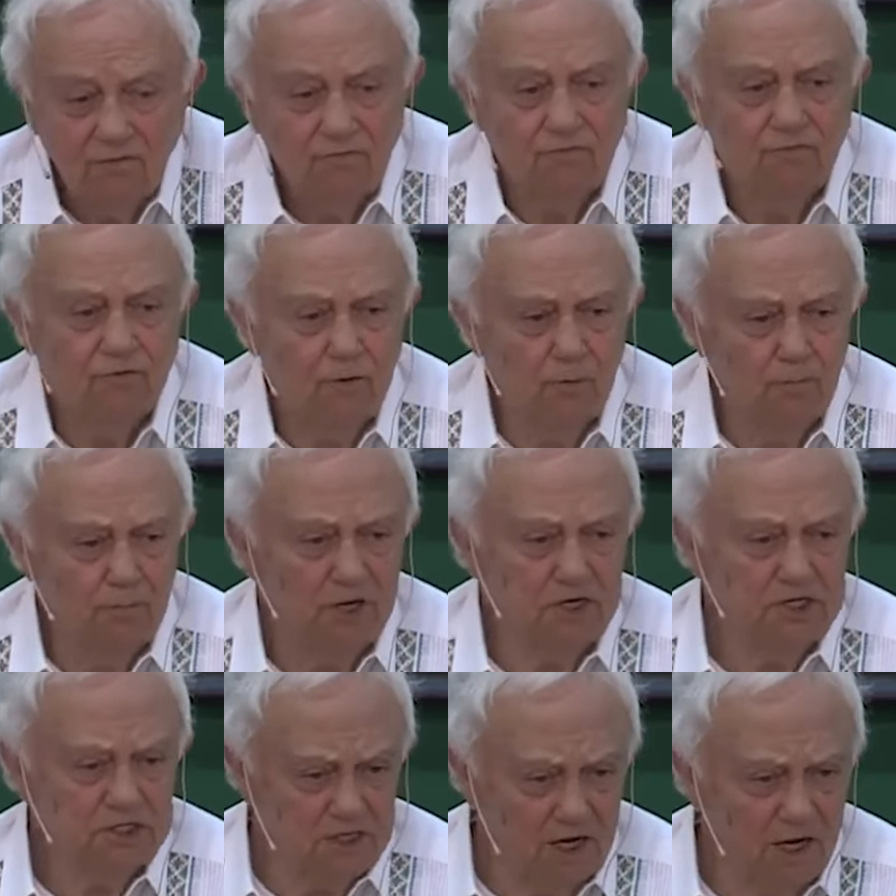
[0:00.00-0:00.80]
from
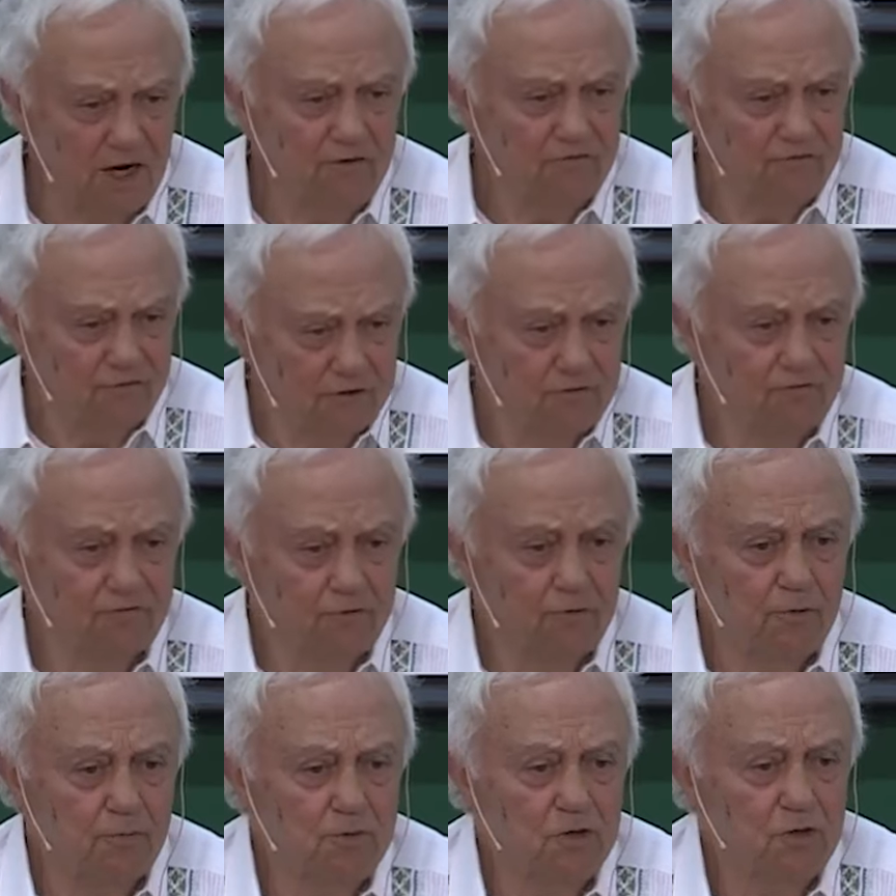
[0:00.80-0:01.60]
myself and
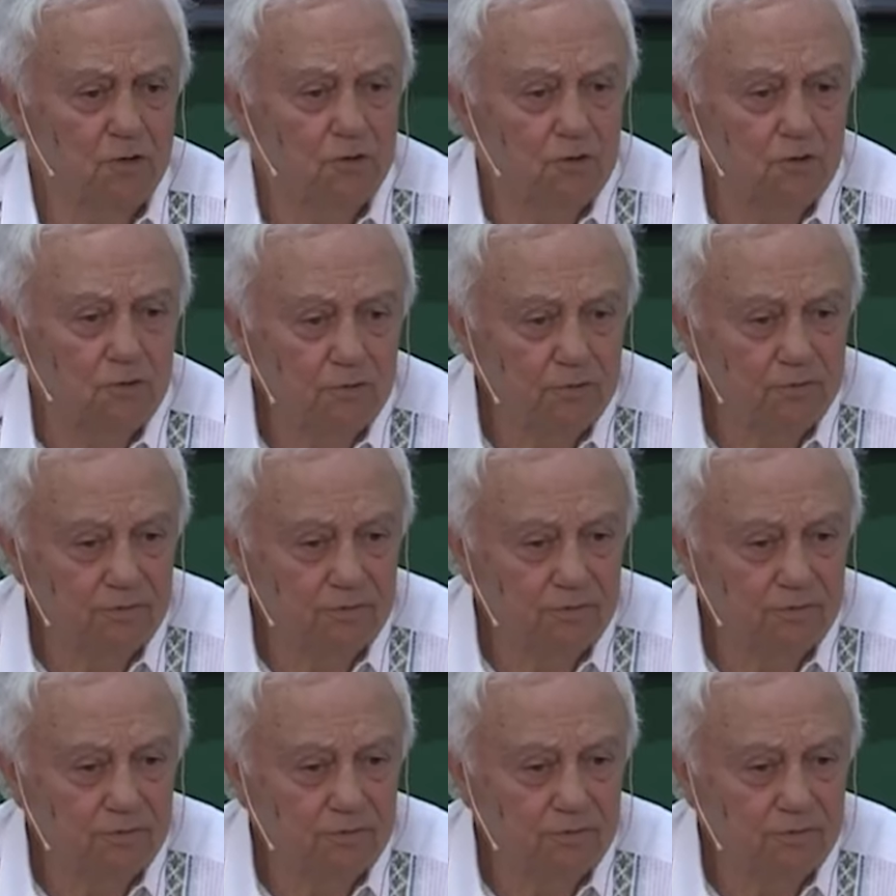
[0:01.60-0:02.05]
from you.